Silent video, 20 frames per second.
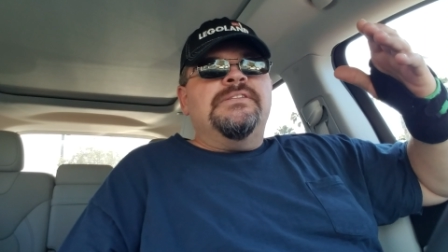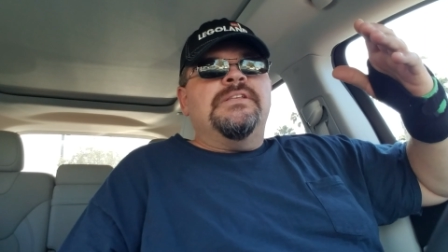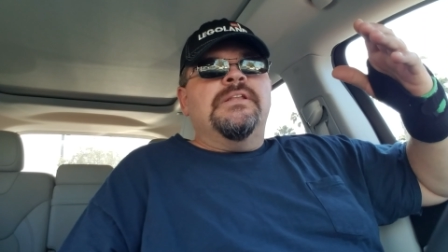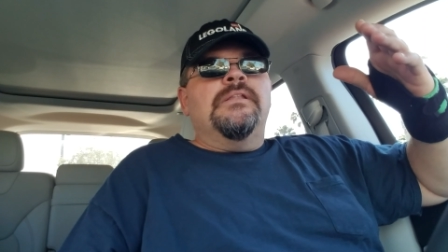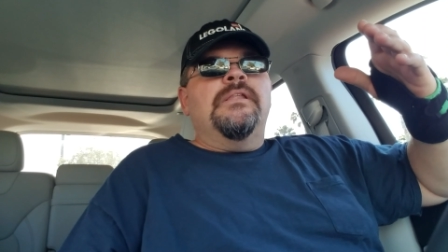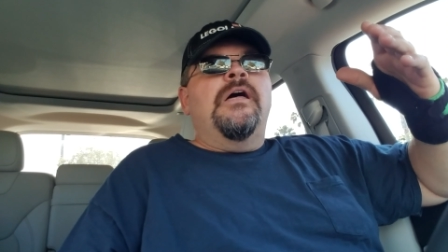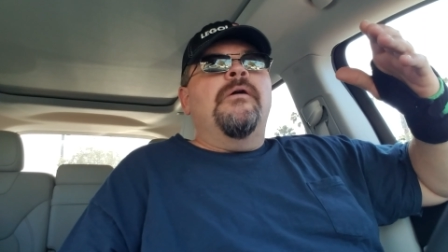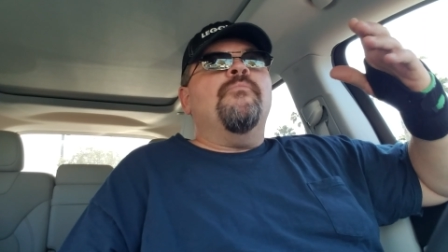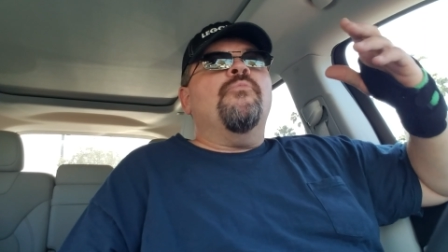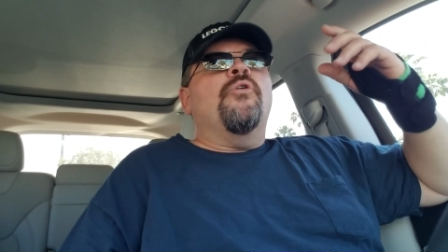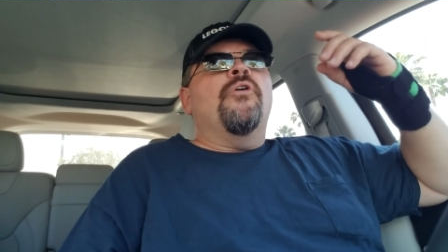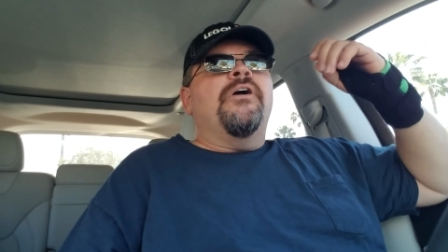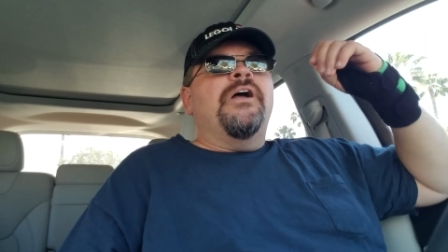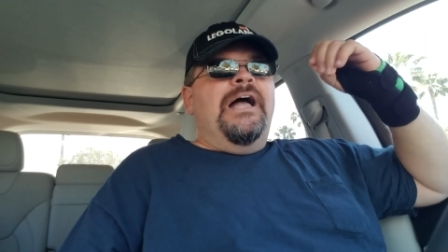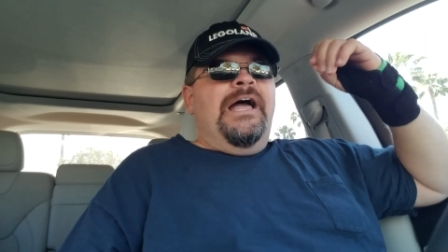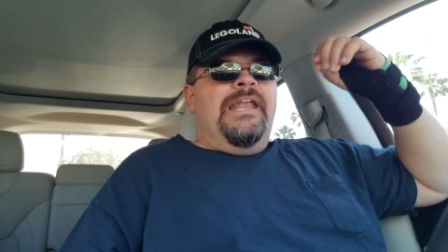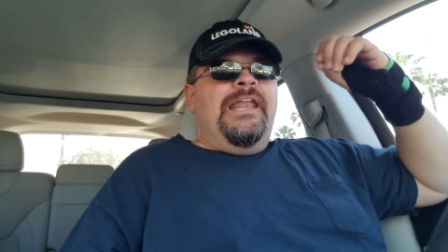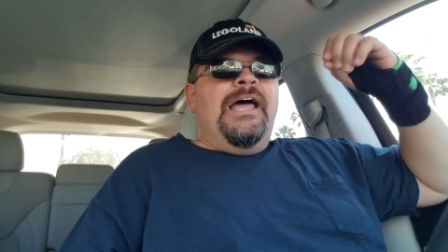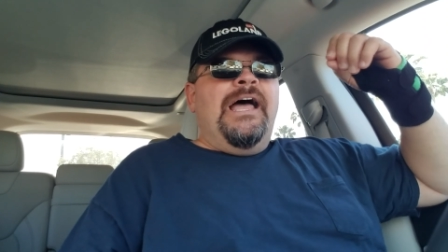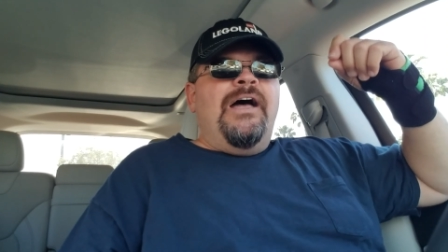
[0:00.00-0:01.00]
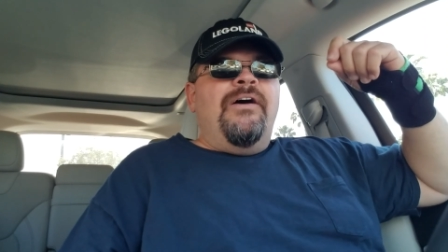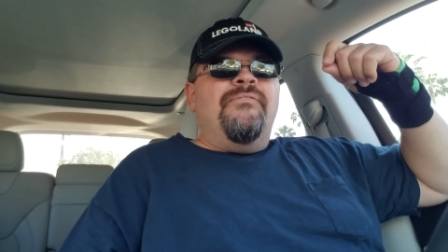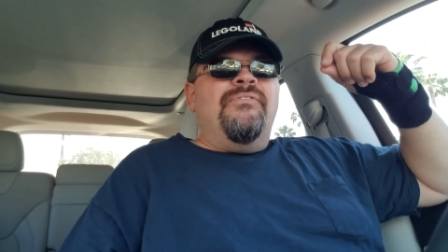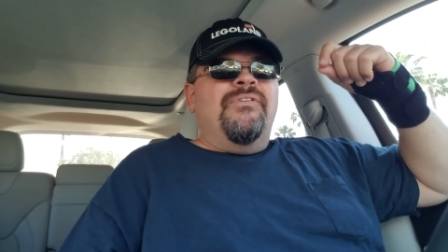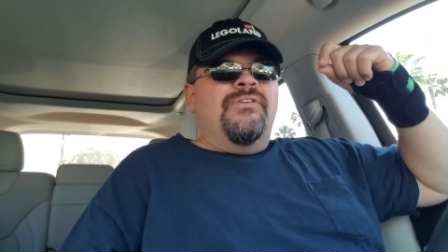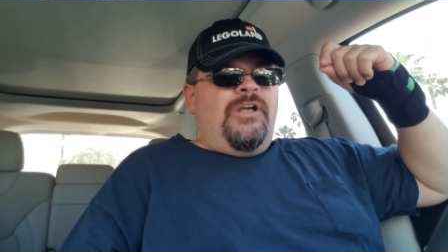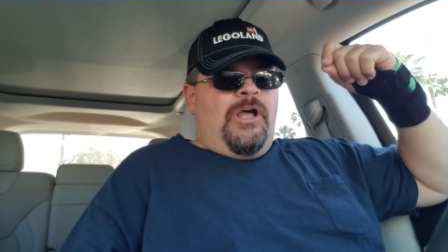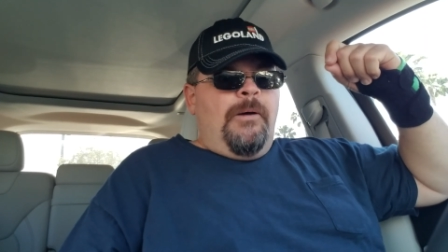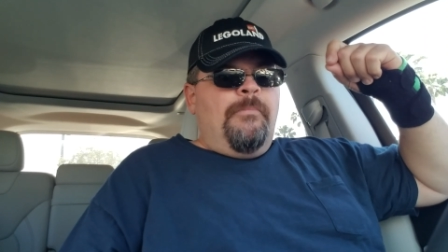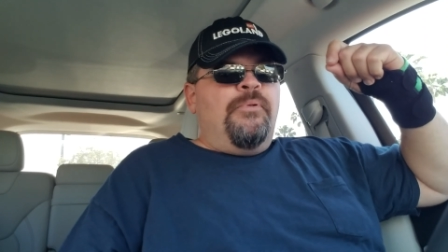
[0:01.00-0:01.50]
it a lot more. I'd have
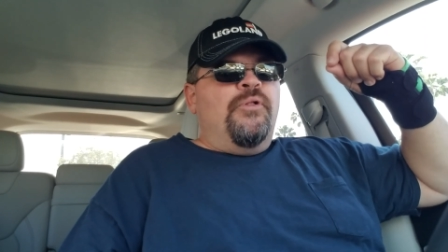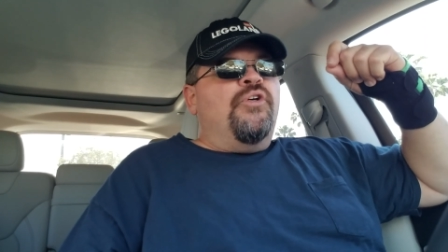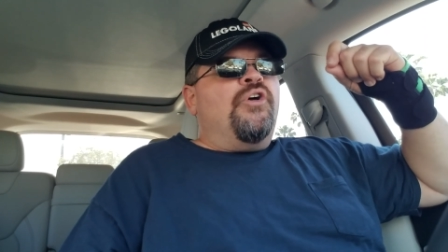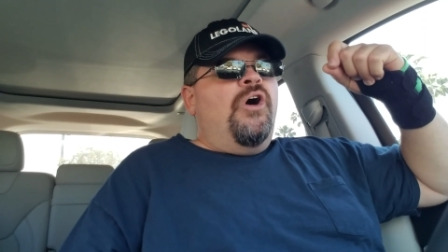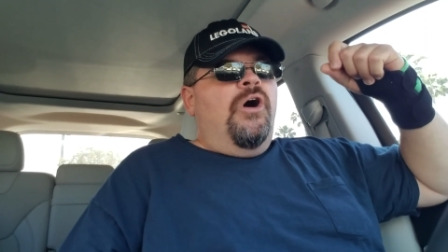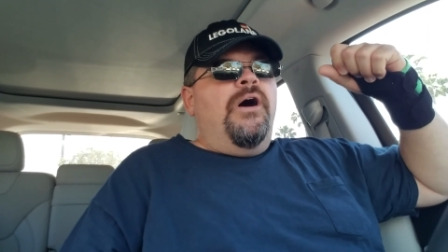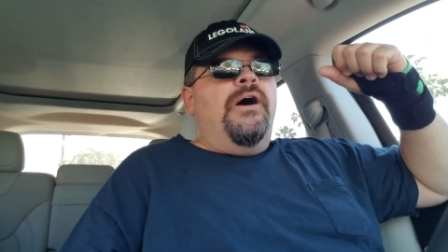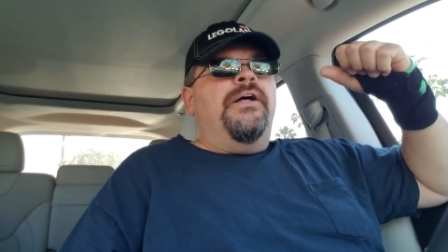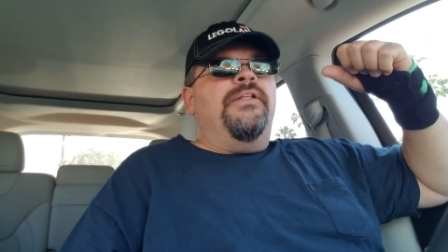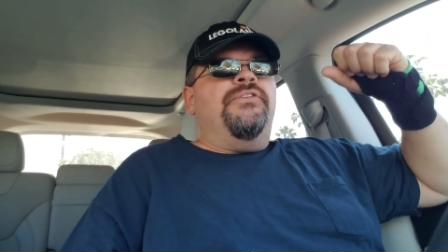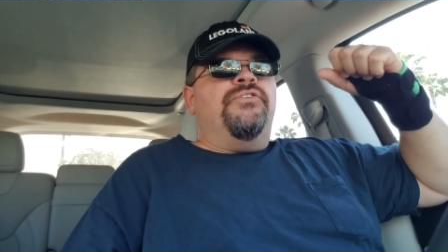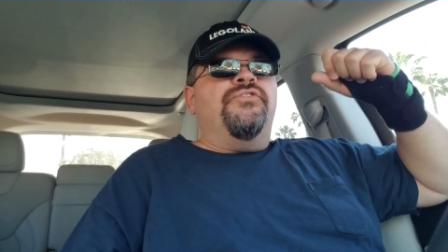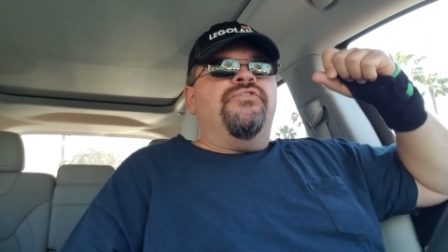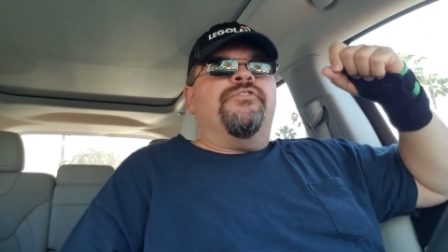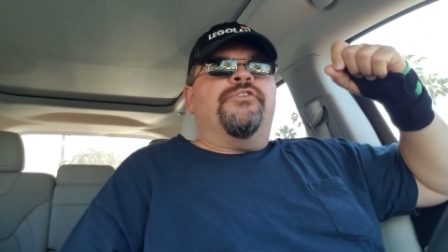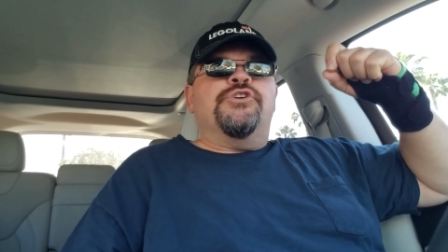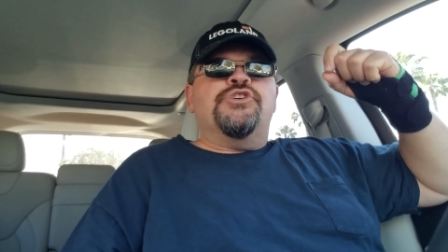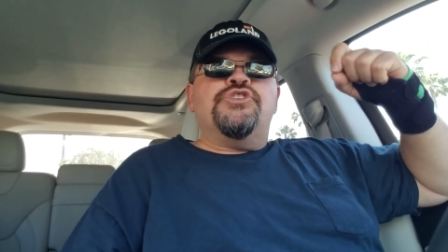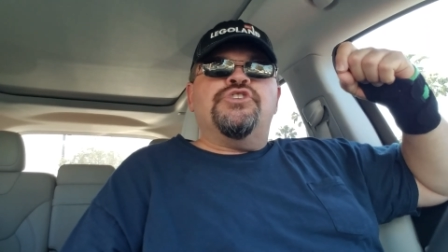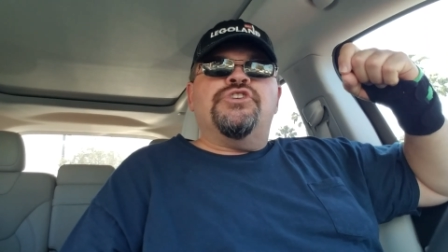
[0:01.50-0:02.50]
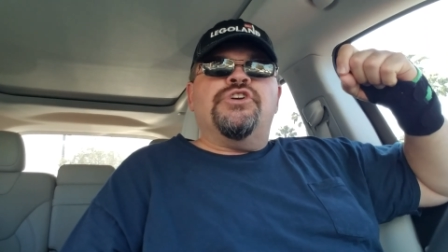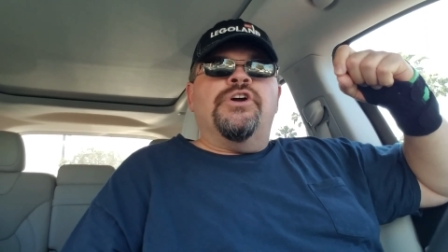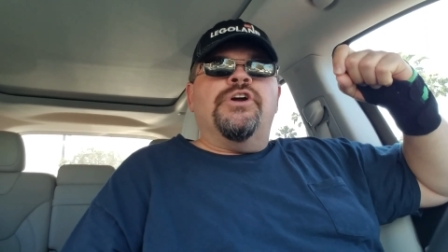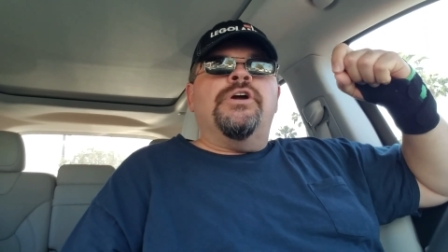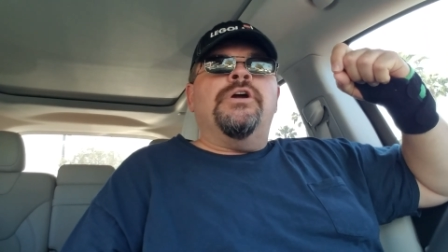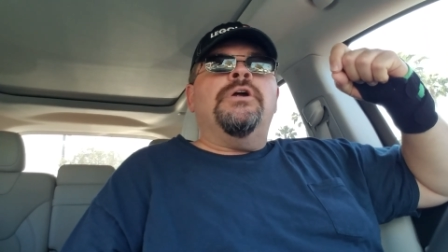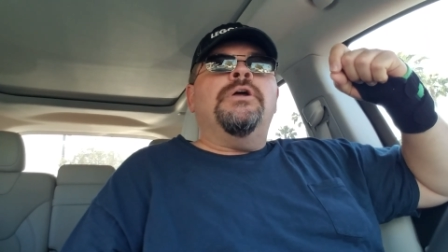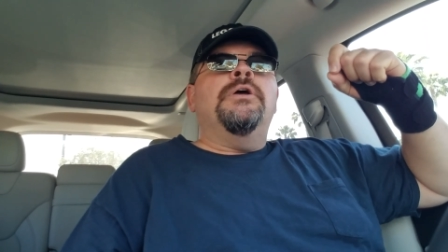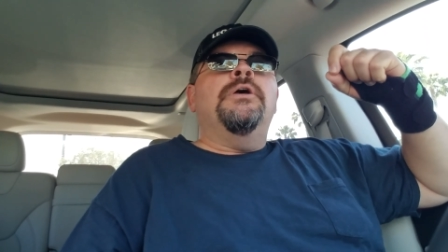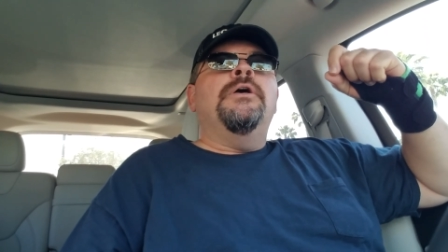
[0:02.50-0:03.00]
a couple cons for
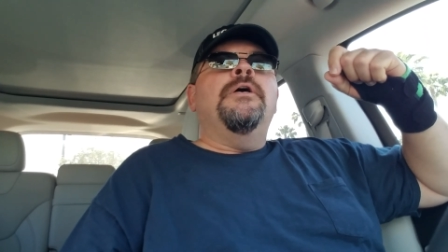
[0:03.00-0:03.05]
sure.